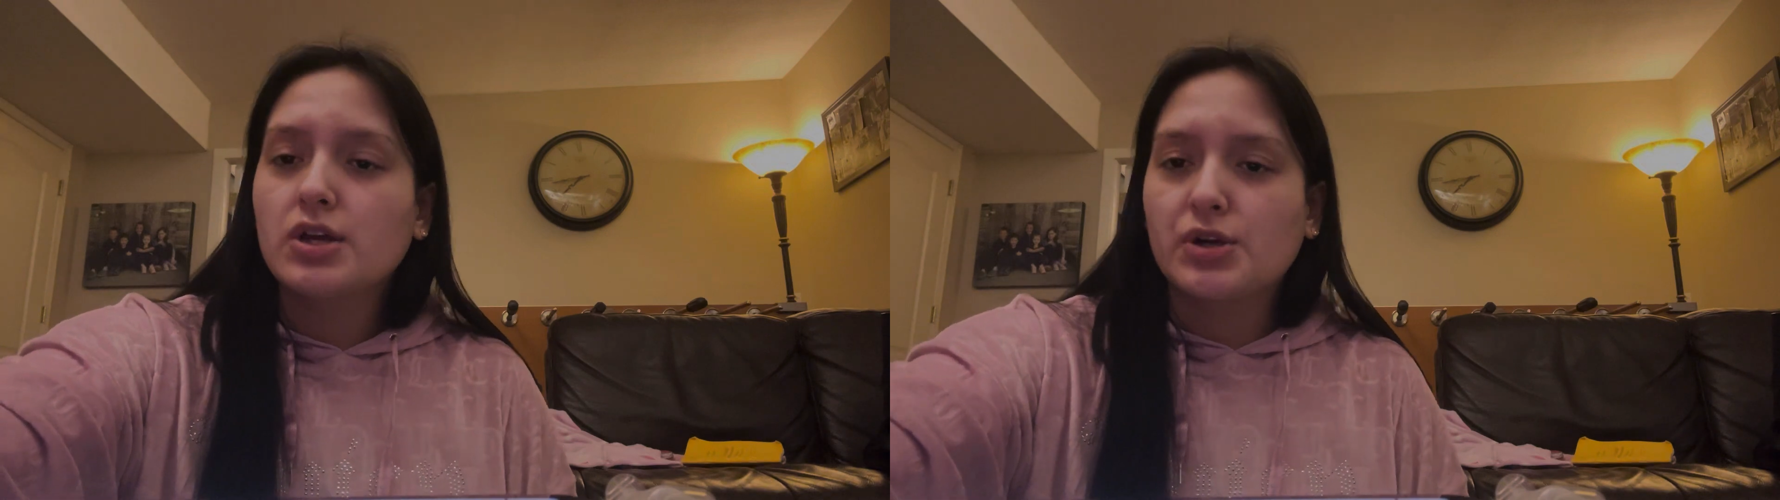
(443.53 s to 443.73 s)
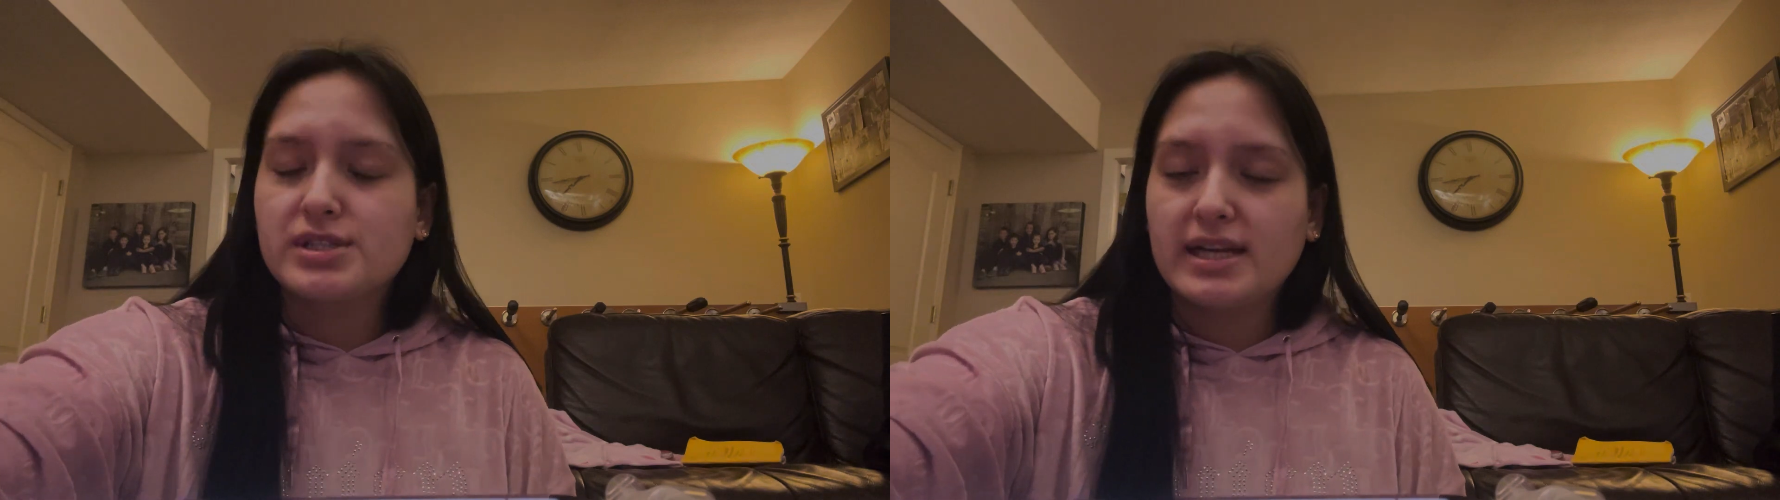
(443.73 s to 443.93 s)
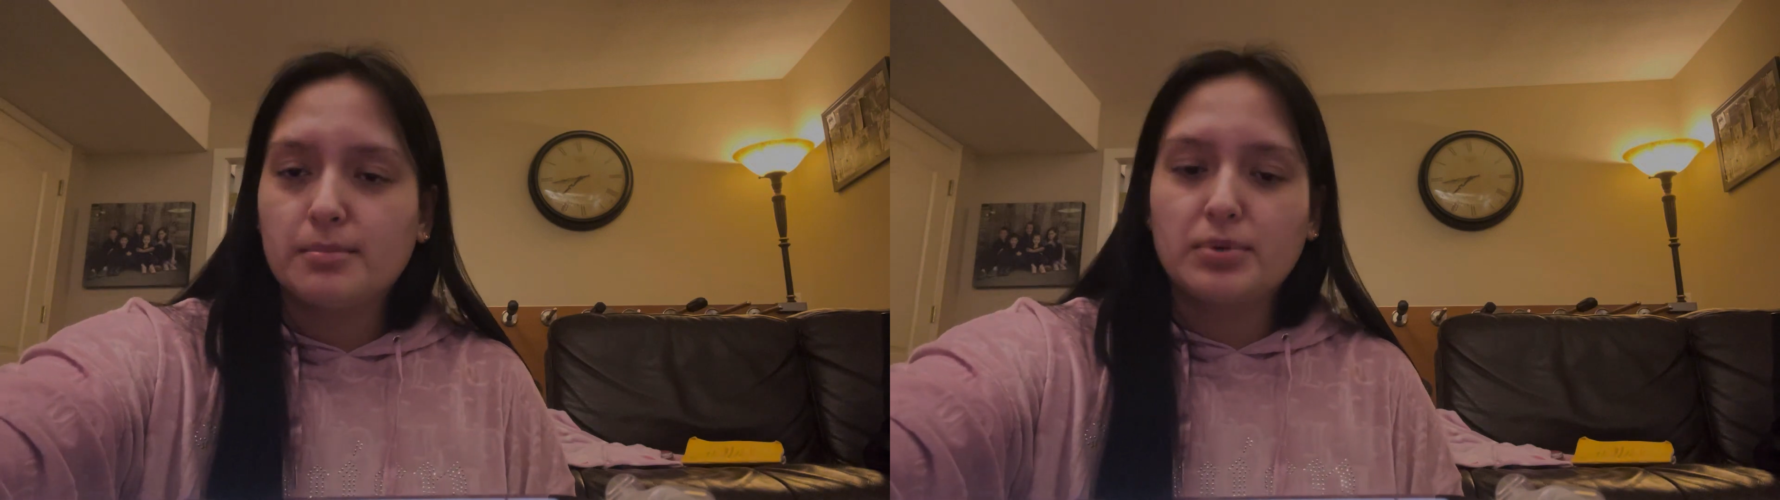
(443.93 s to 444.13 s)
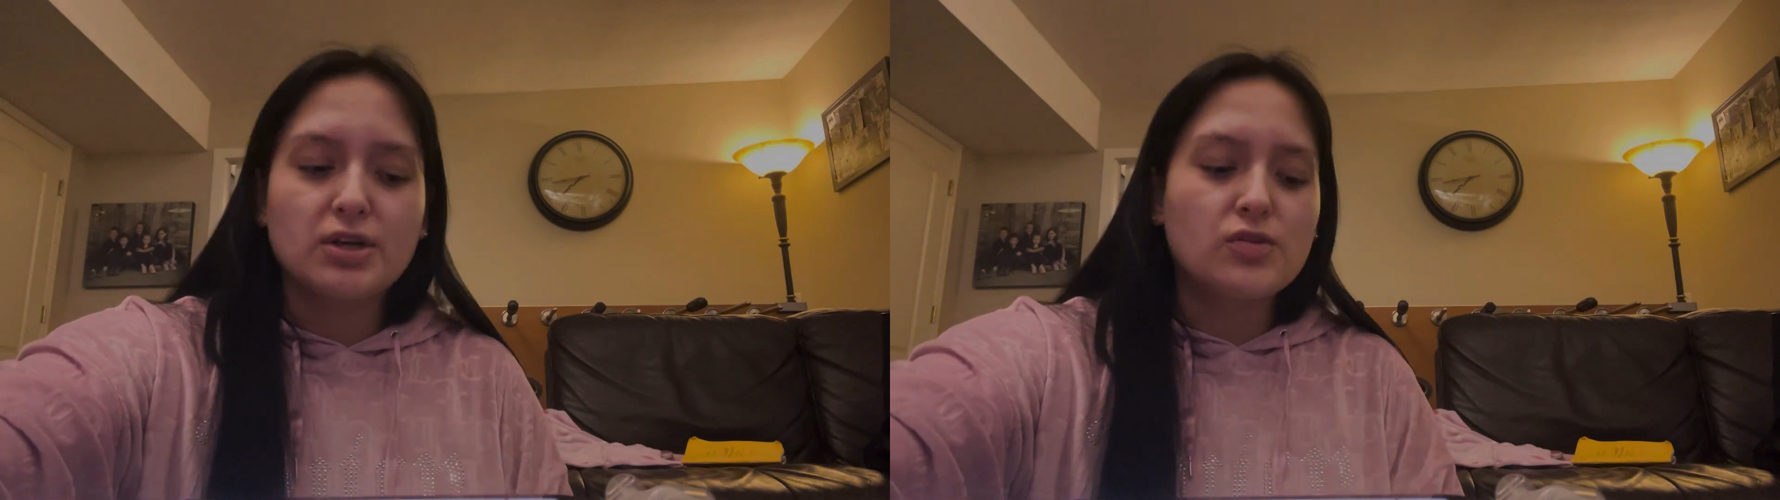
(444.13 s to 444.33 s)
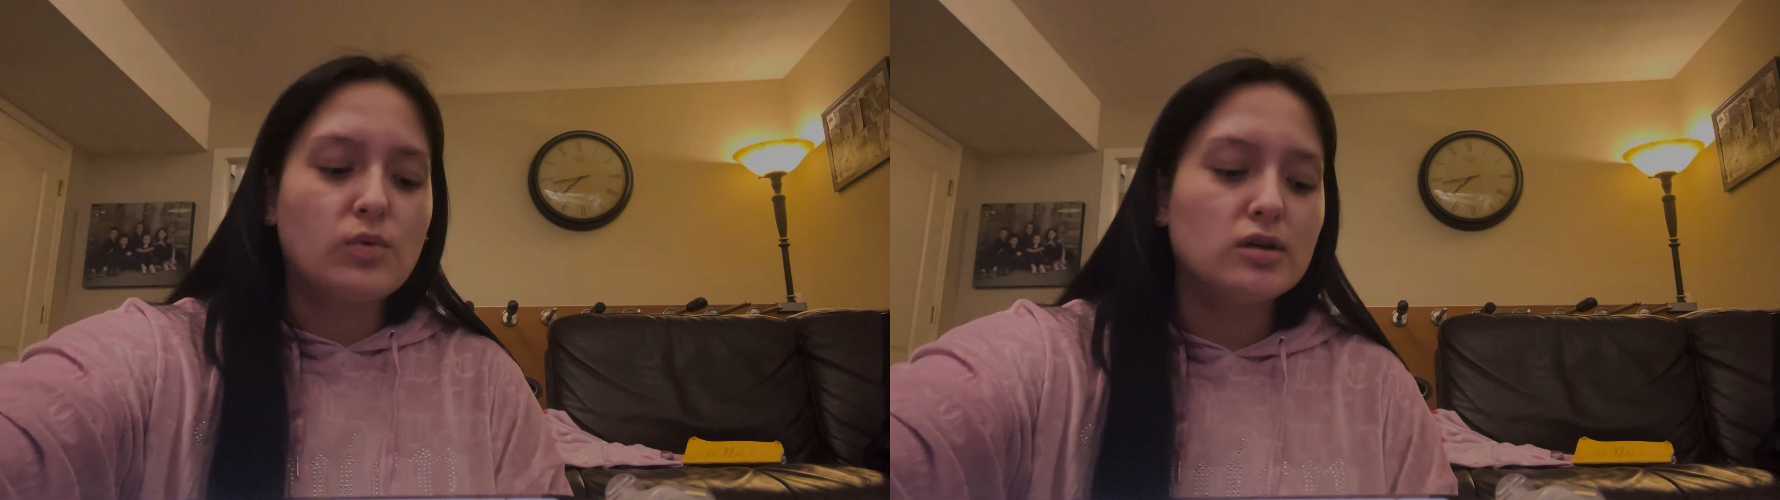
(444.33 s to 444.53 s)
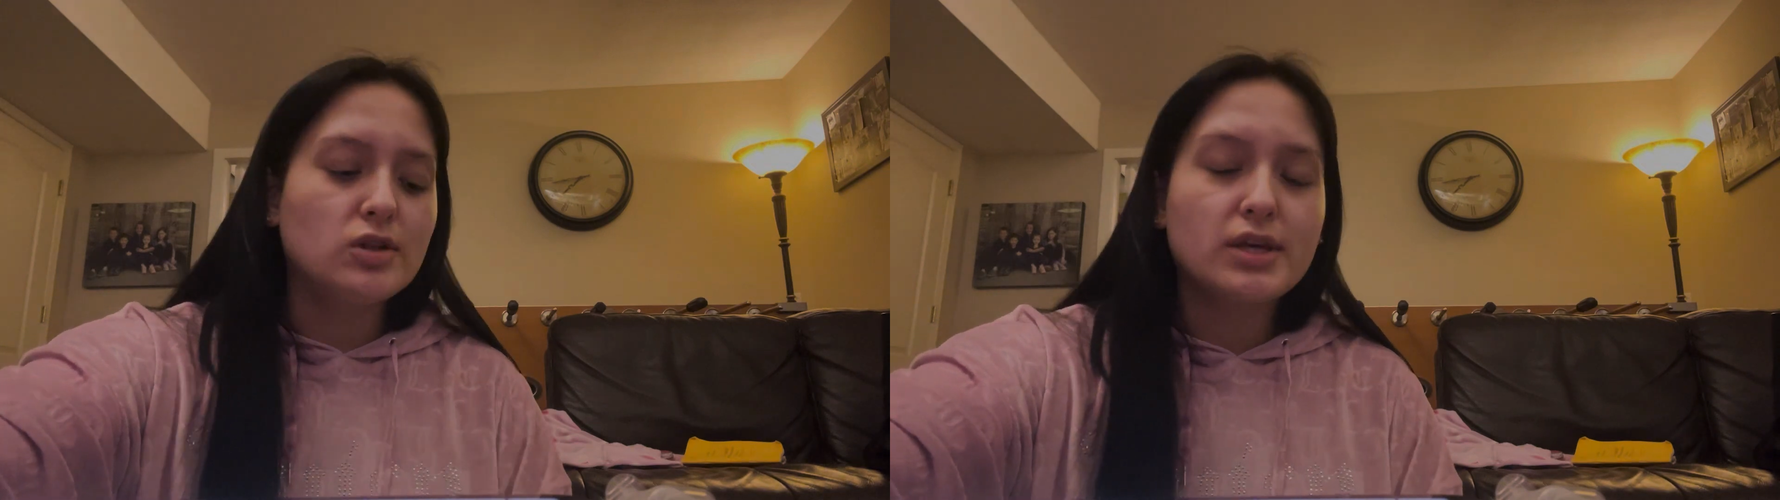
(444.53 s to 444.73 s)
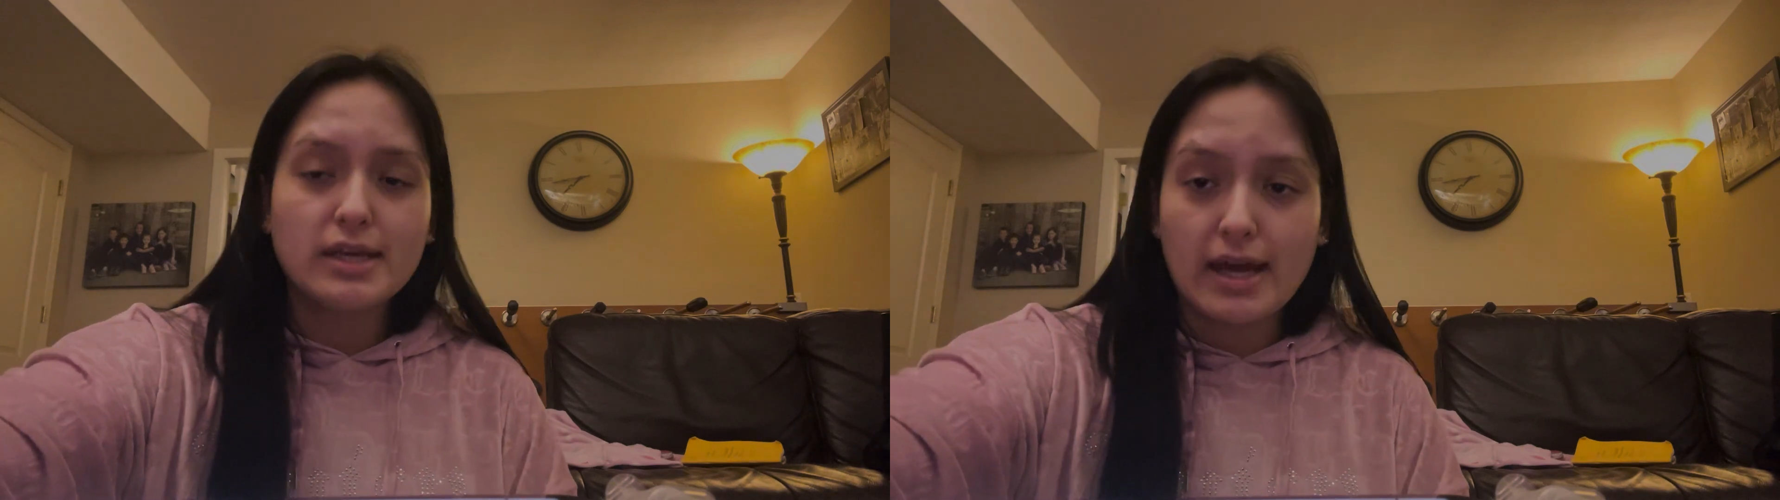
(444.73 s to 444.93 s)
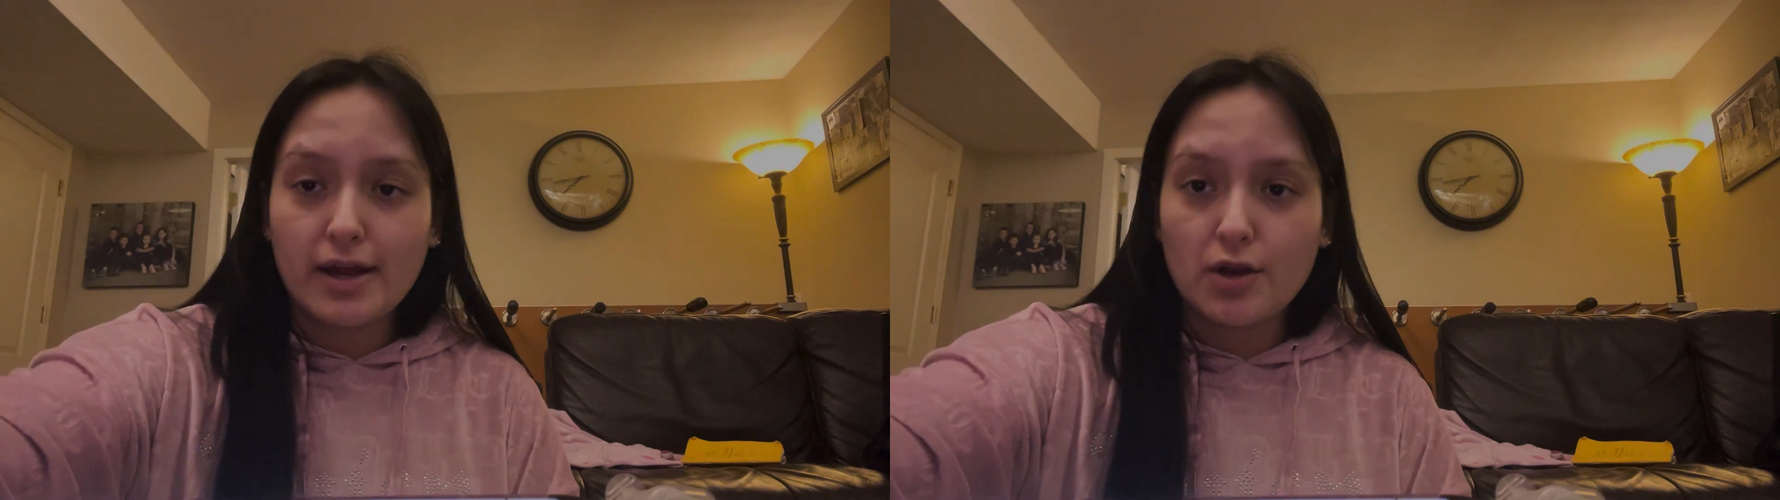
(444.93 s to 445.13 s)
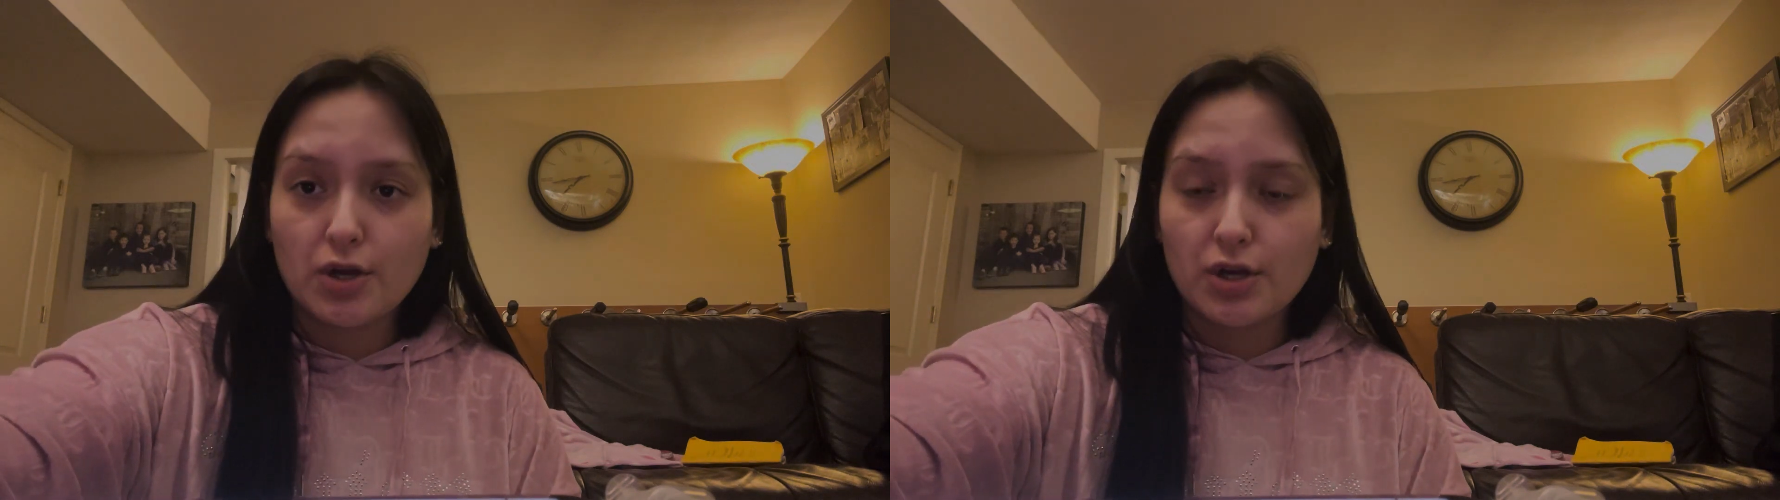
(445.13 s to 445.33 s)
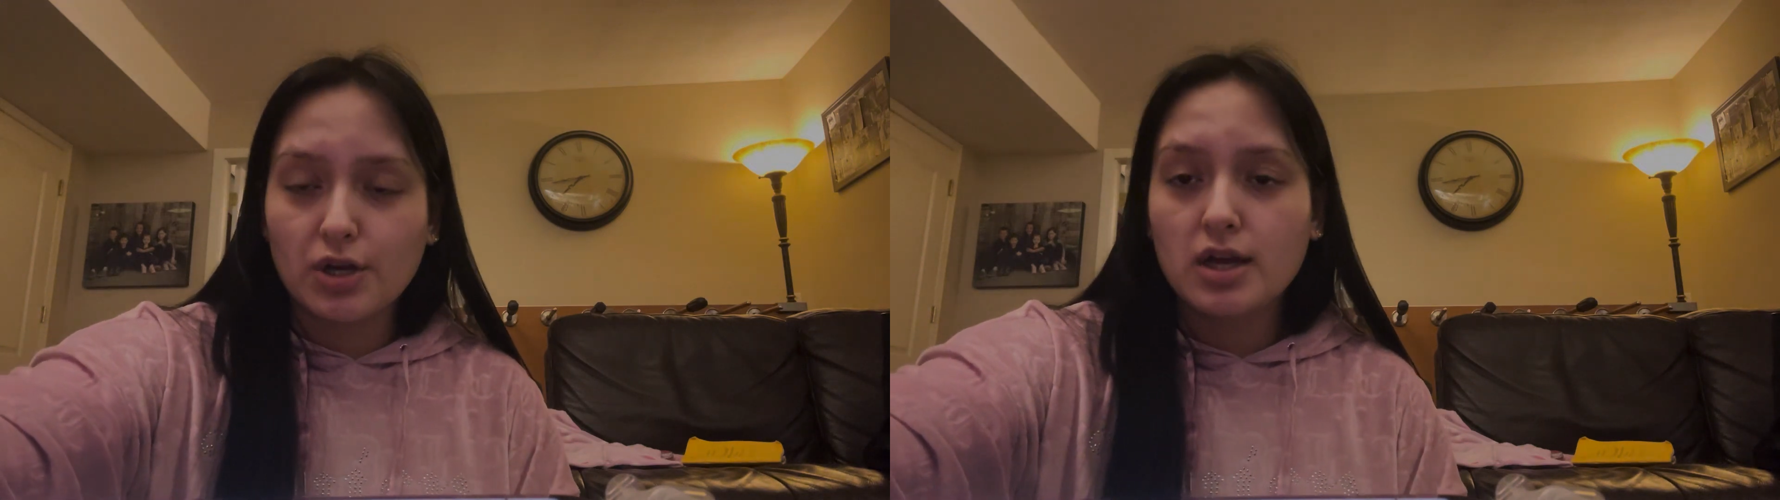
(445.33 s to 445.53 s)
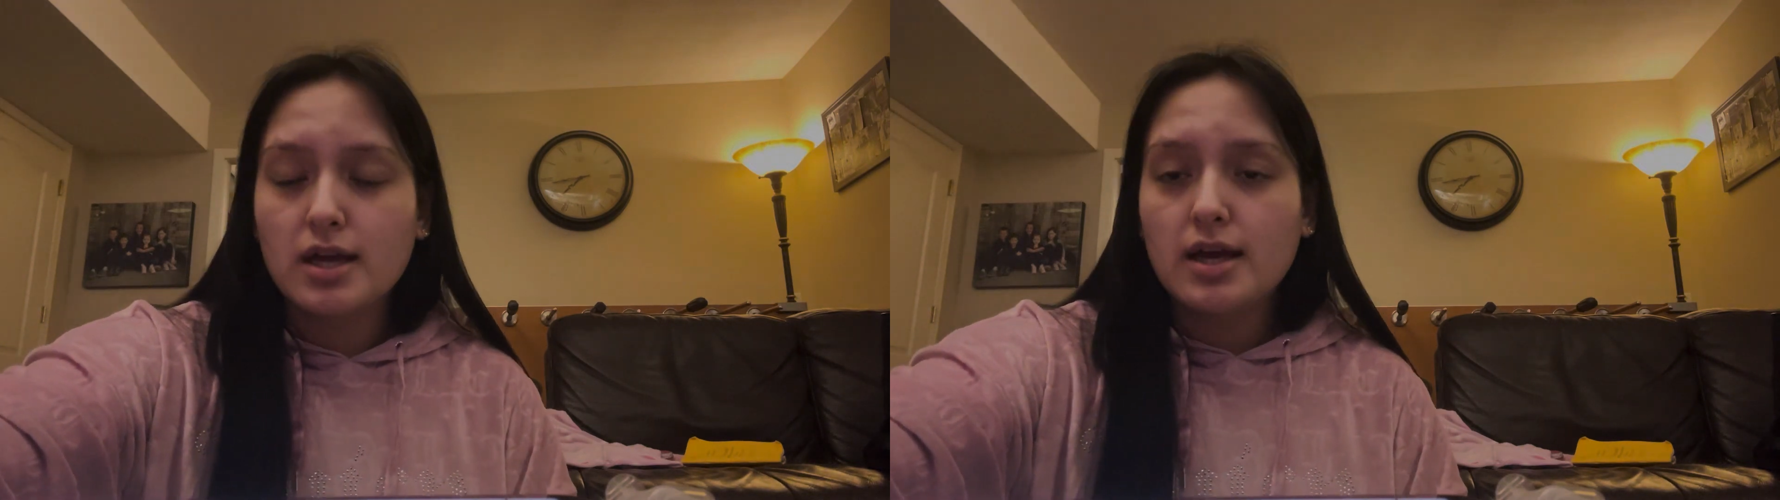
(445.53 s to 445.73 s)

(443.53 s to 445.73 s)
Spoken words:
date of birth while looking at her